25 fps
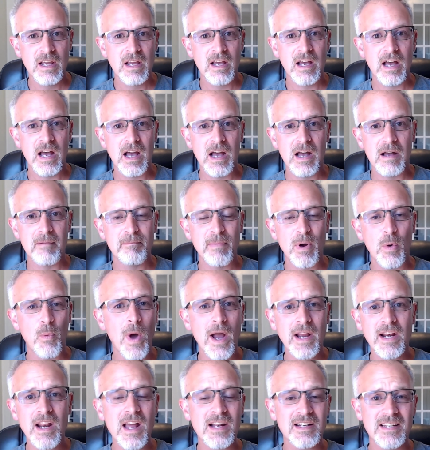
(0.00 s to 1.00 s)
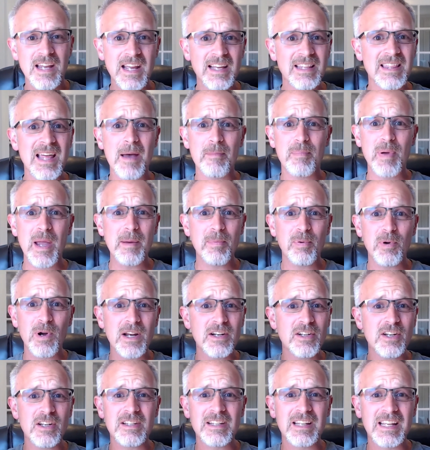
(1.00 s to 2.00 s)
But why not take that paper
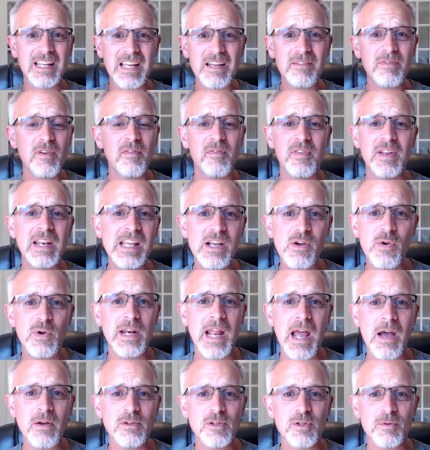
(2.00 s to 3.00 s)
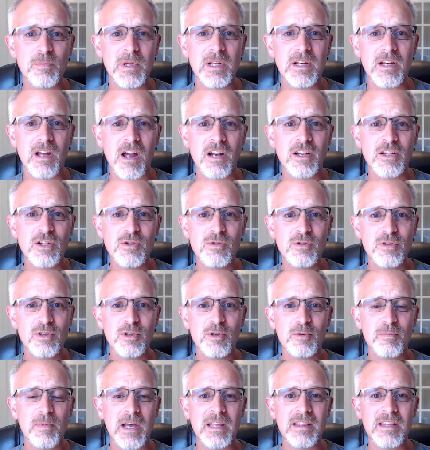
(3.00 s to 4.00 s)
and just give a video announcement on
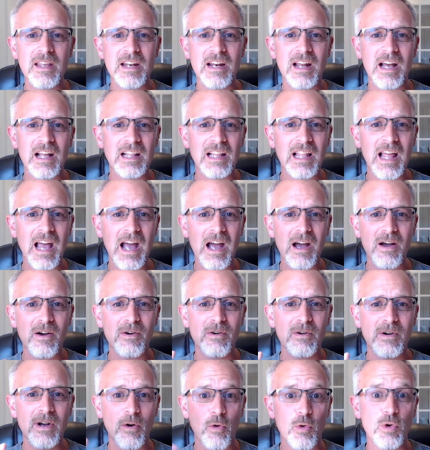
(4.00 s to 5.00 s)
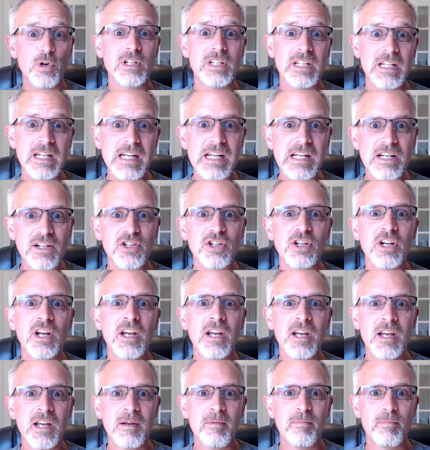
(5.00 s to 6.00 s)
YouTube and then allow or teach
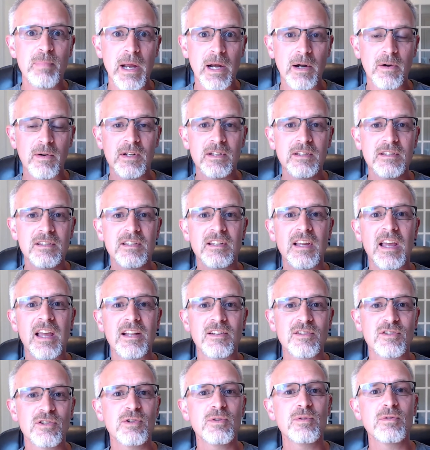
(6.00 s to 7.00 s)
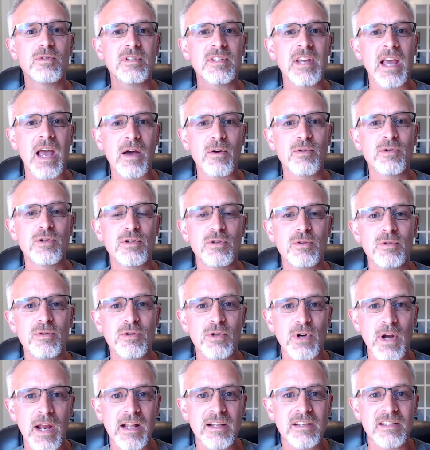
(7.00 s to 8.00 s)
parents and students how to
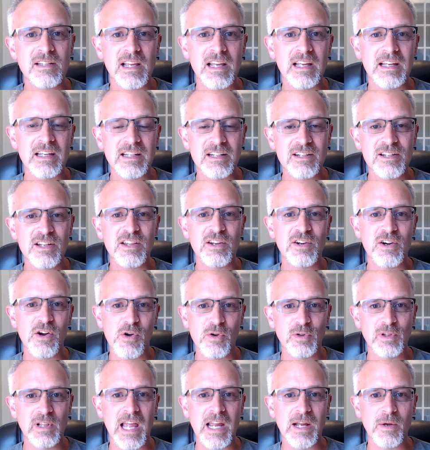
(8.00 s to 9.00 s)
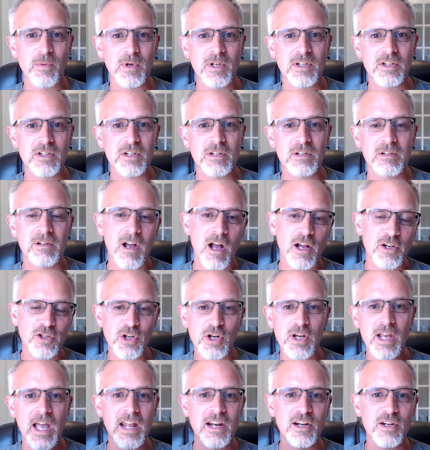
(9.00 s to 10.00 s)
translate into their own language? I'll show
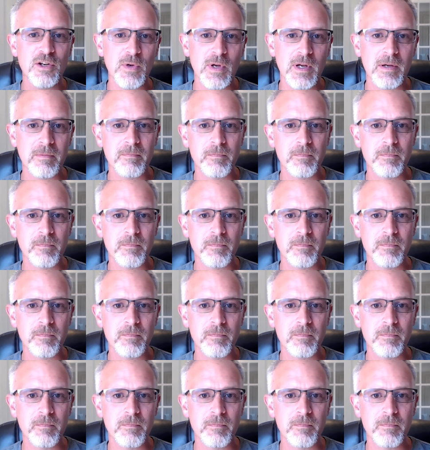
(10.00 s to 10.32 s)
you how to do it.